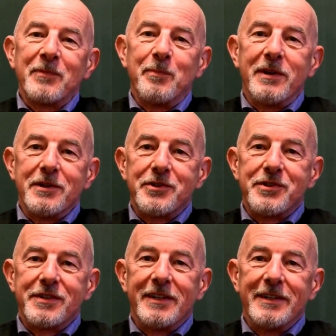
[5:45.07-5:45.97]

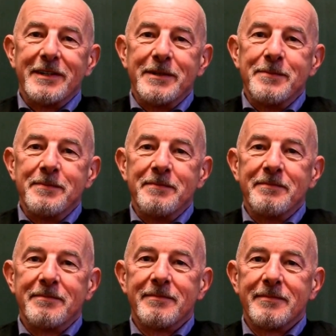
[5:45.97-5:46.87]
But
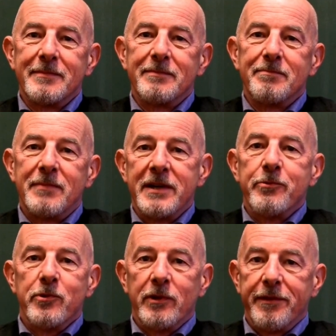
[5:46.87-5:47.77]
my role,